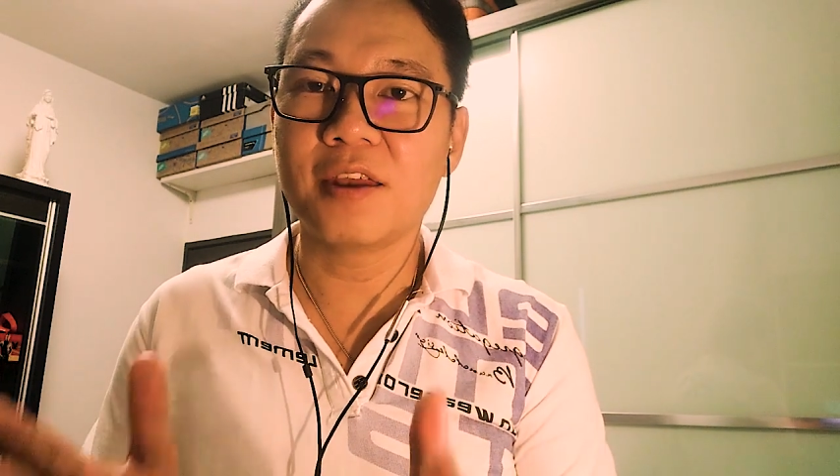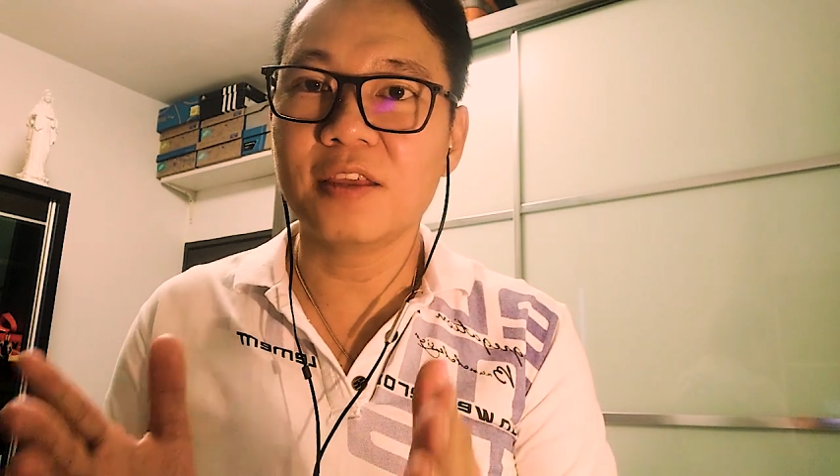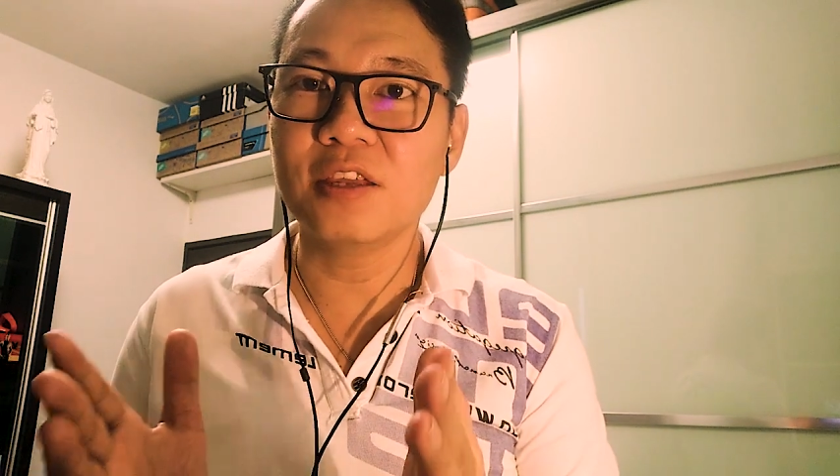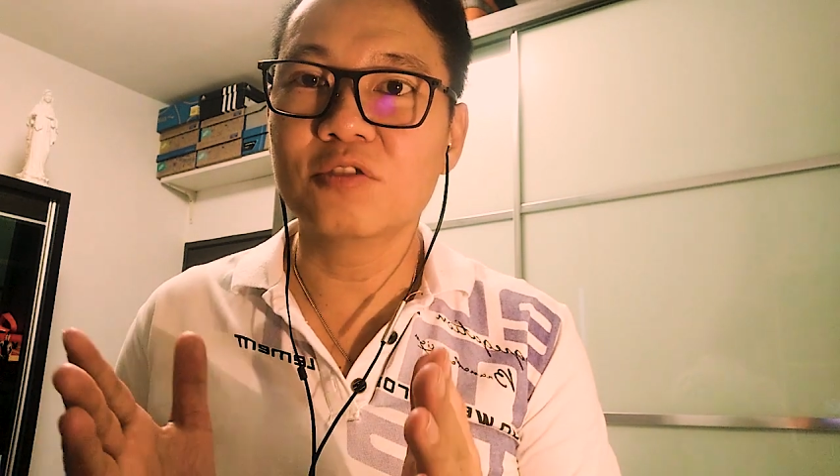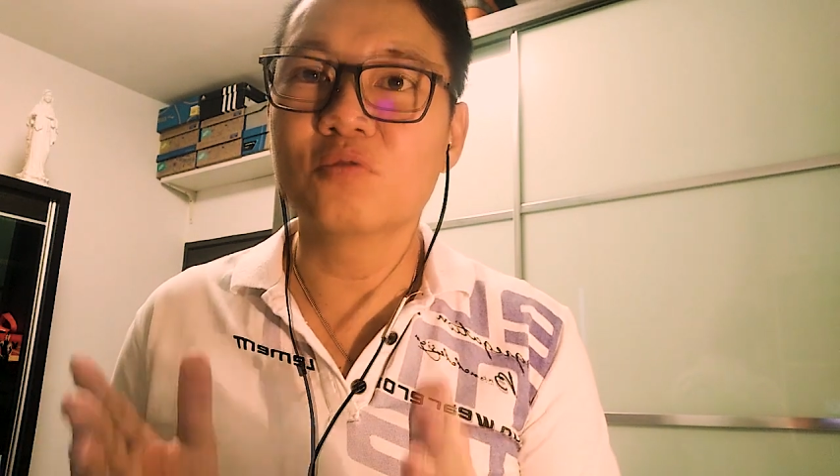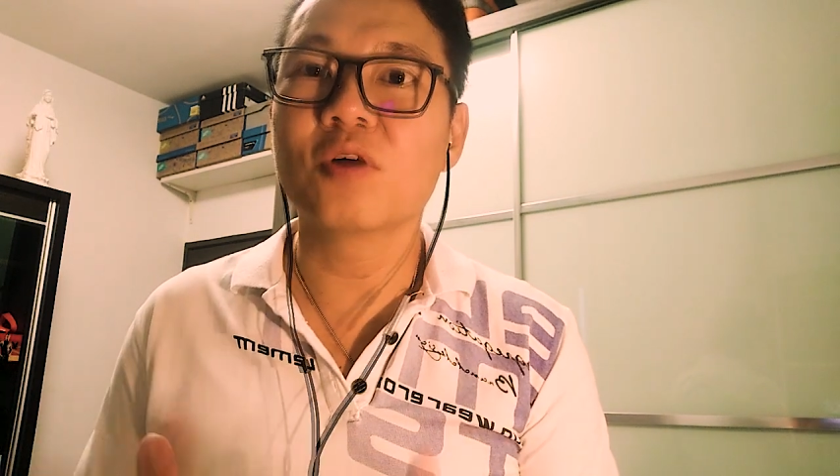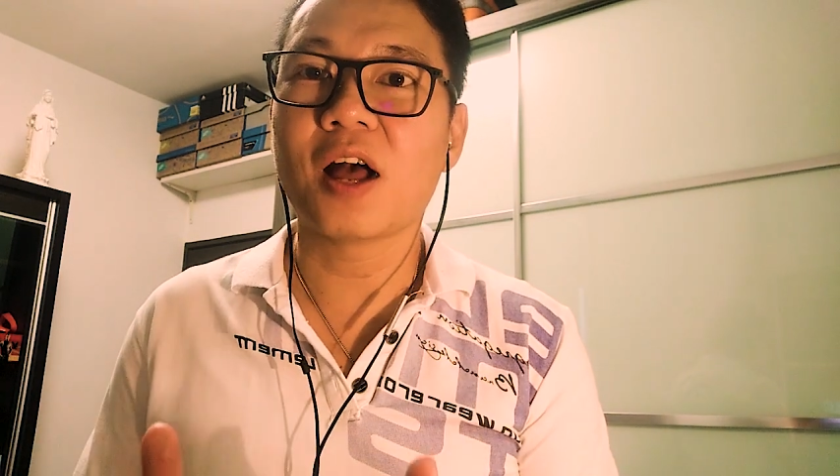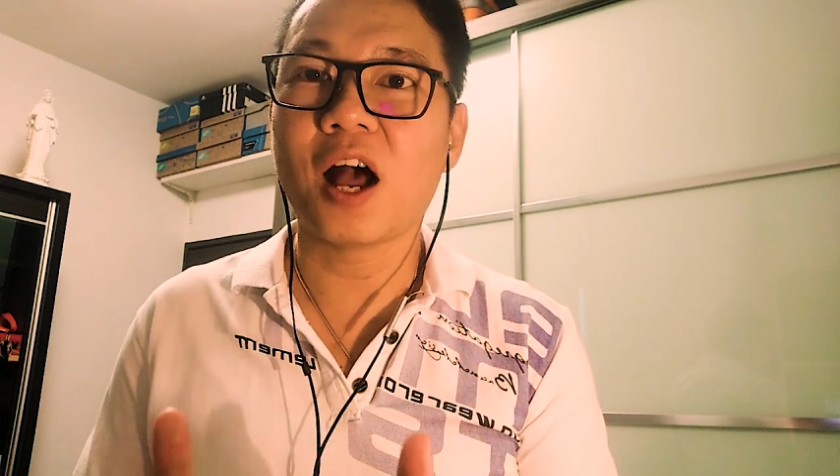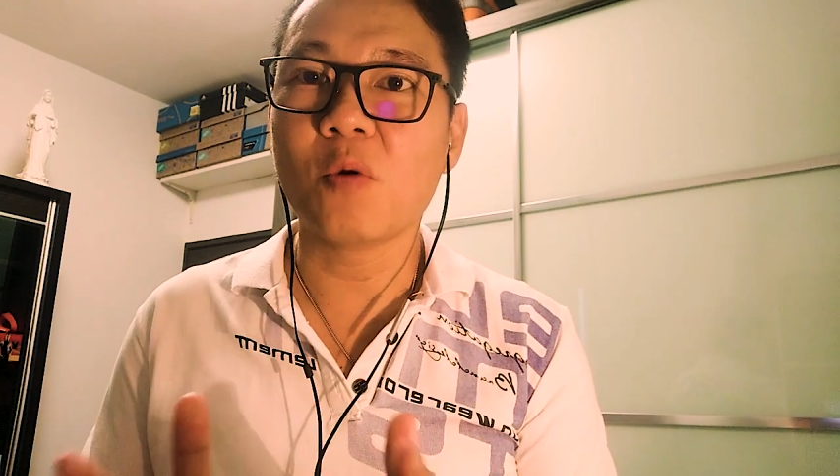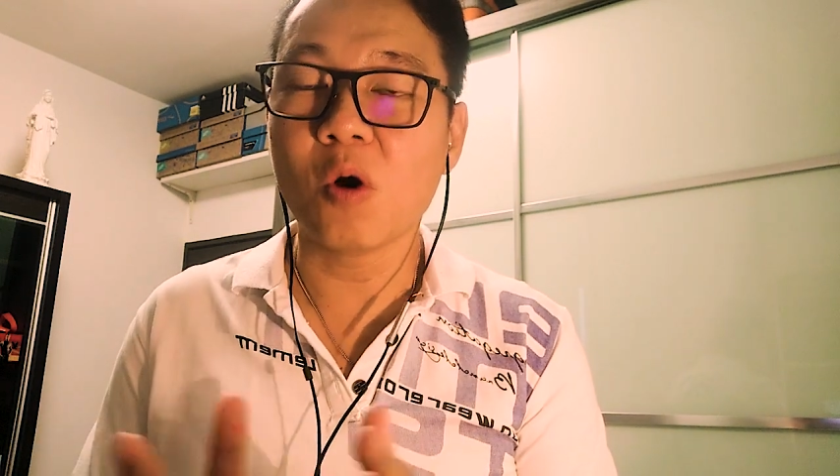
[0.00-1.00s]
into
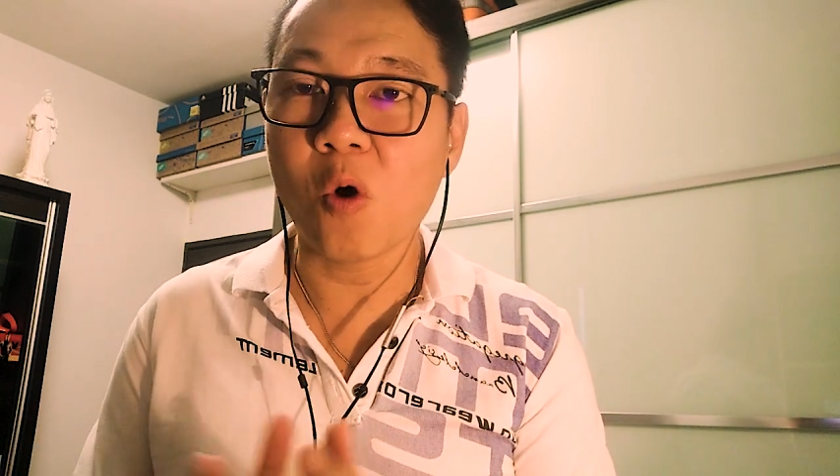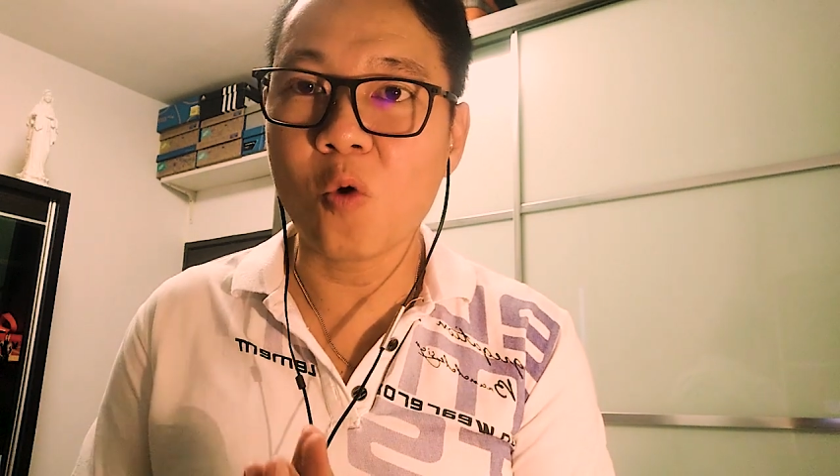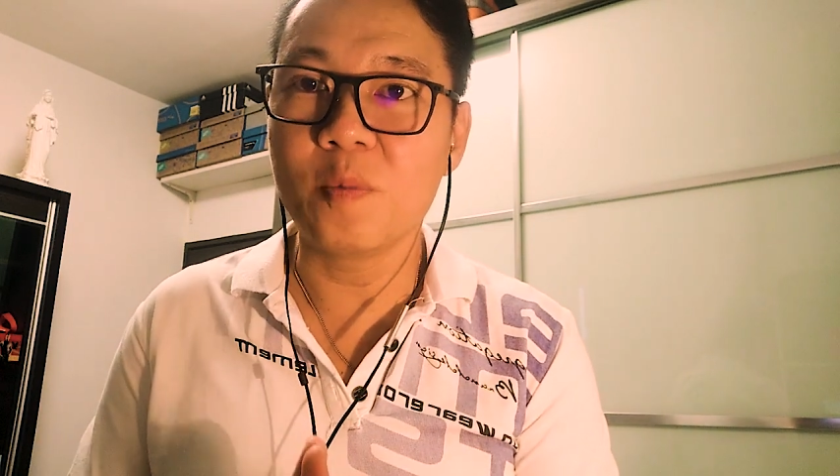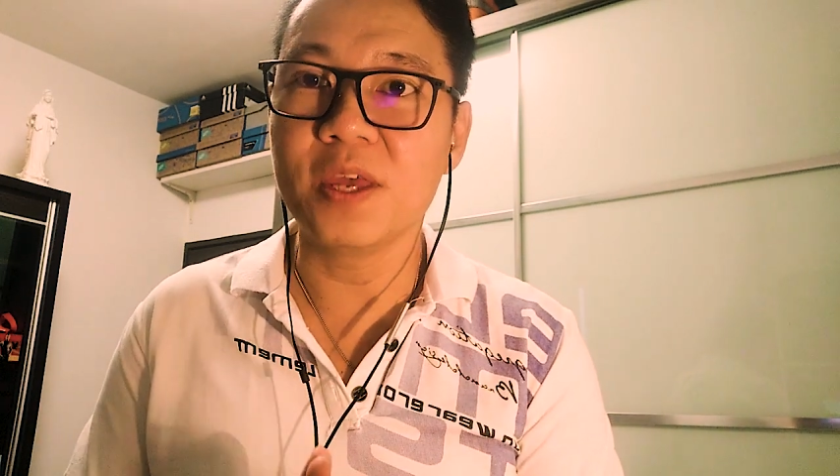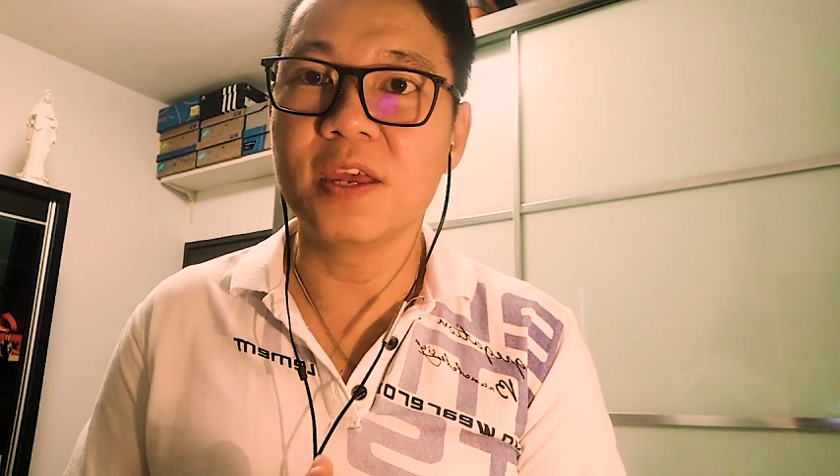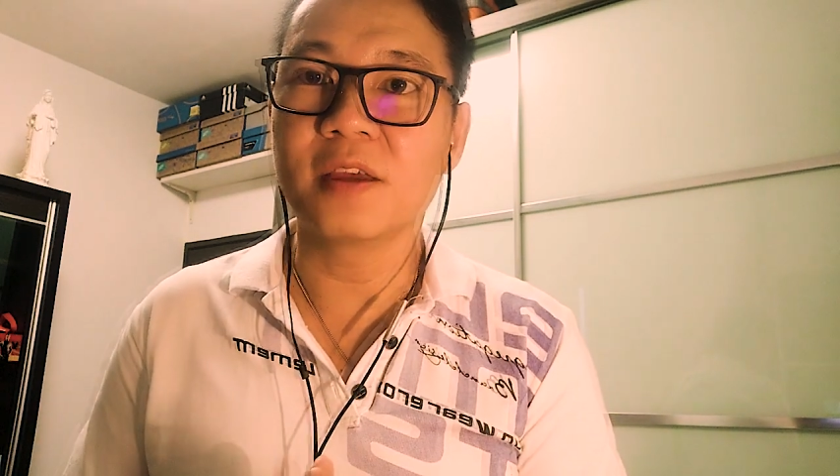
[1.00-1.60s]
our whole being.